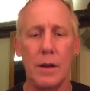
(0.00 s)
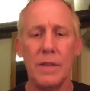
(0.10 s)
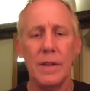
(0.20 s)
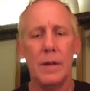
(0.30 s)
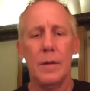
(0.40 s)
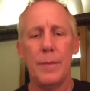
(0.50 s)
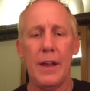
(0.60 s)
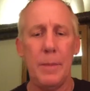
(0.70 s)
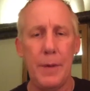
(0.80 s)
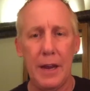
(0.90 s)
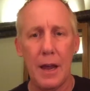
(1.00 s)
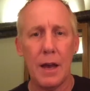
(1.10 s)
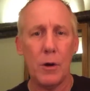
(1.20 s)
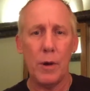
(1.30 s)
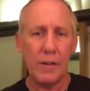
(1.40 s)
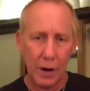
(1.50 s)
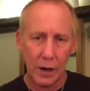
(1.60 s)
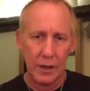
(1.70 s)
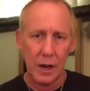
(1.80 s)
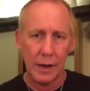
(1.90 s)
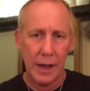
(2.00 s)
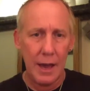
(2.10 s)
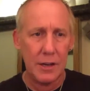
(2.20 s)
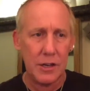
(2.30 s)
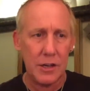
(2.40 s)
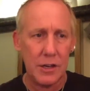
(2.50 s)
started playing piano at a very young age.